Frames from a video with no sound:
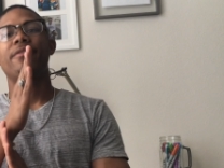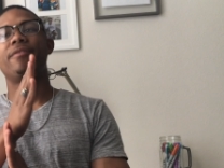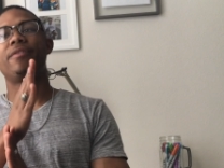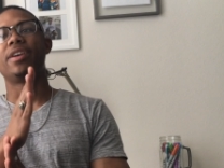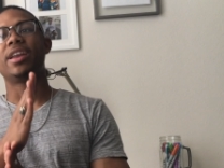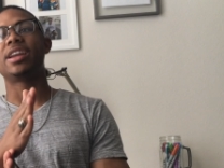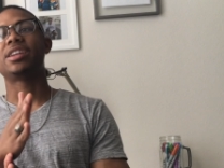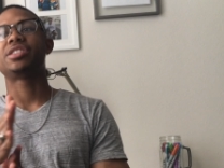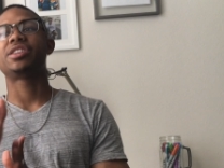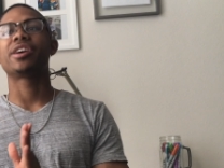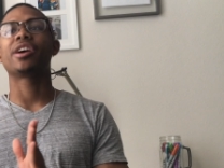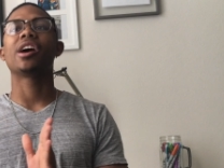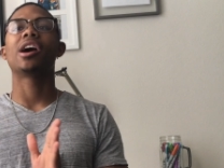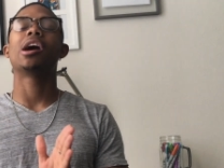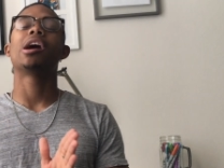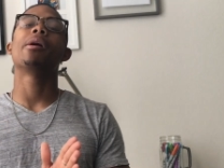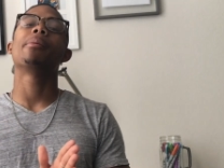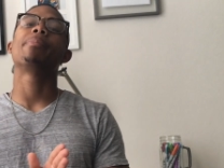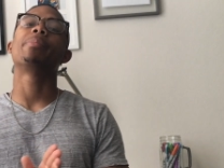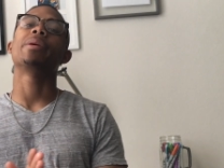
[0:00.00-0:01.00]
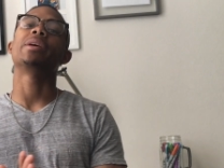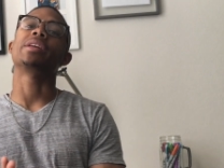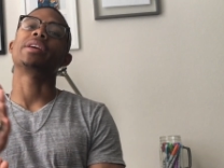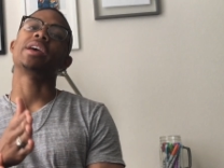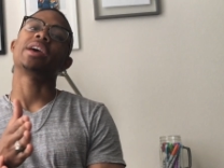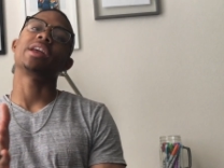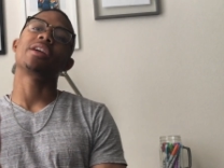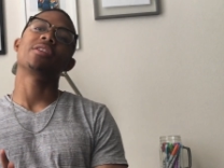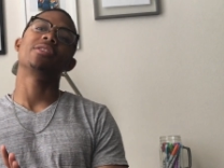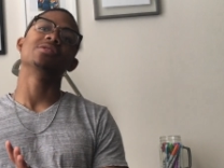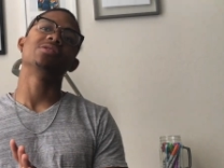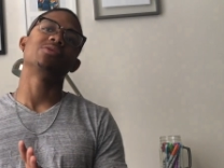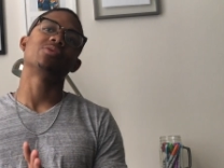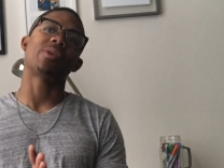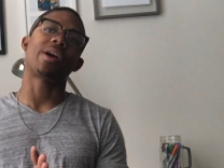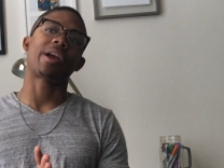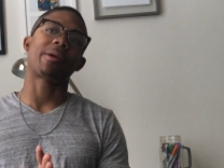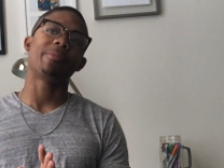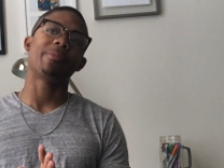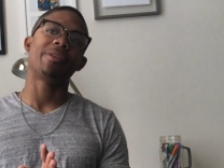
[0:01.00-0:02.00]
finishing up and getting those
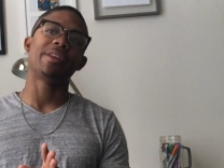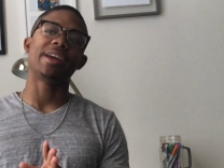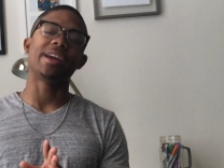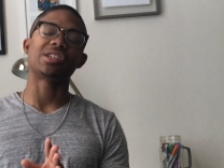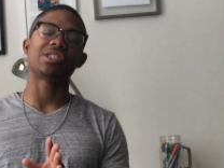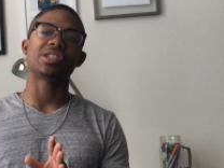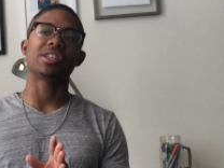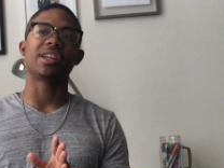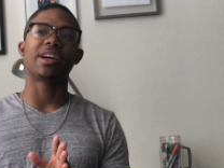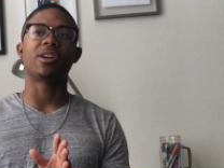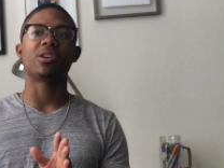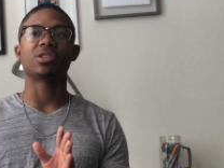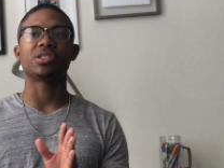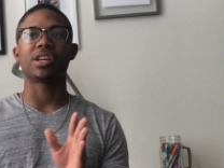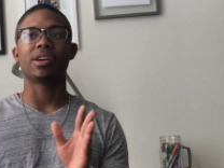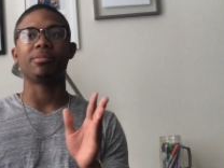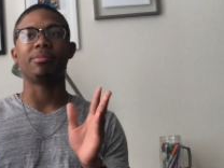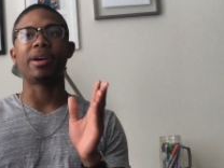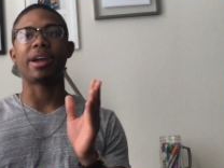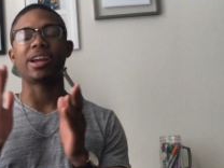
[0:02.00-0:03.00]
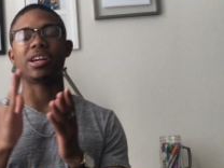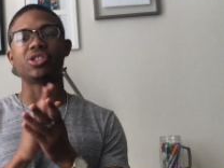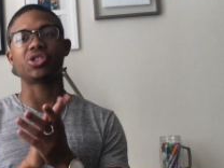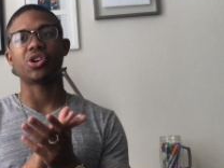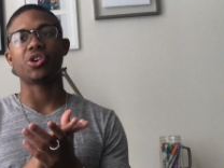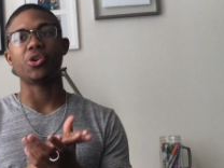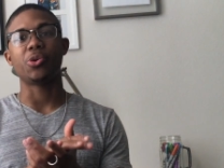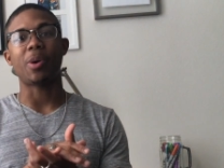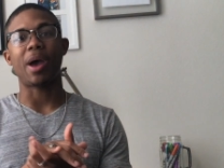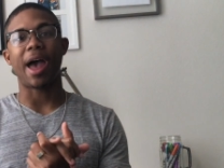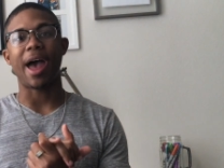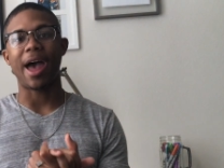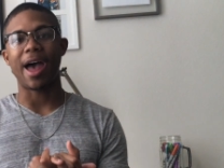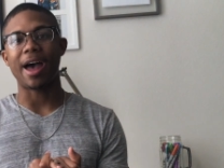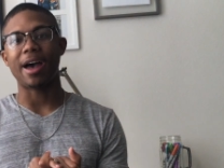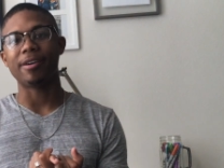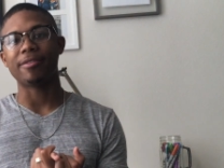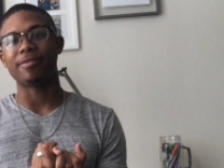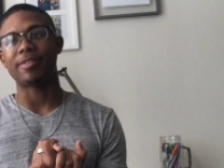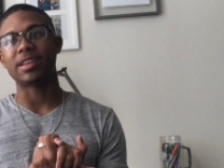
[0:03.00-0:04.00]
recommendation letters in, making sure you
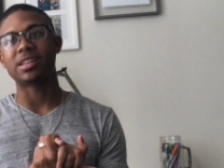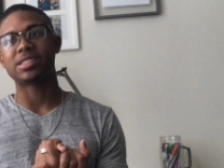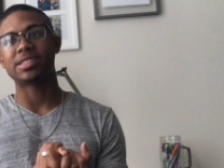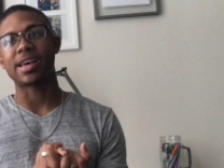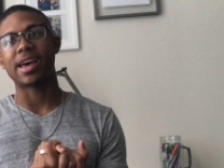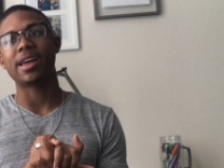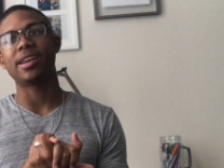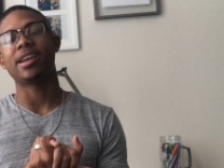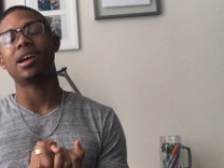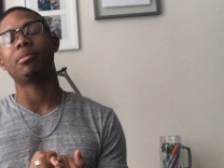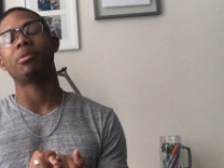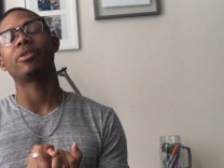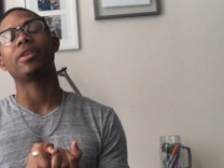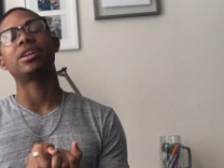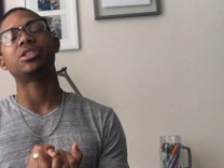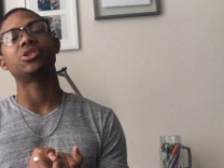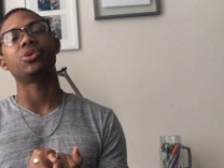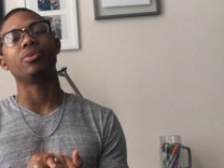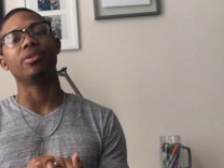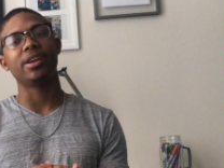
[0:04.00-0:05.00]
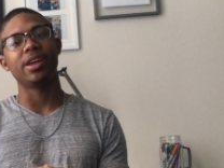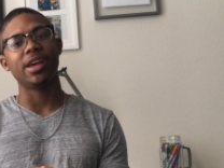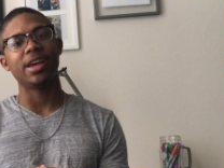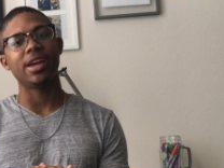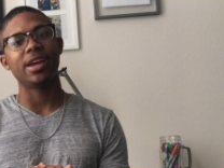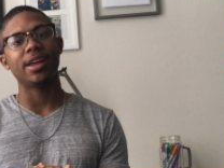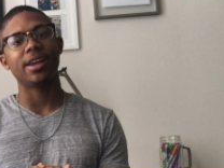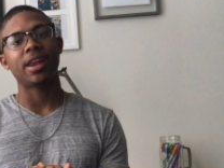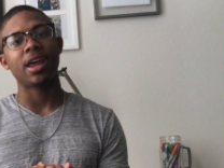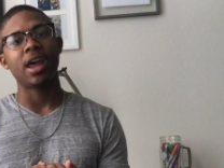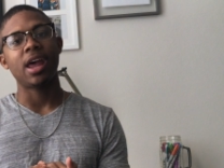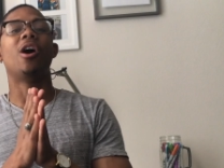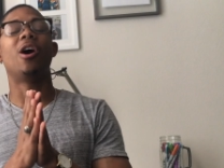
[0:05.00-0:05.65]
have the set number that you need.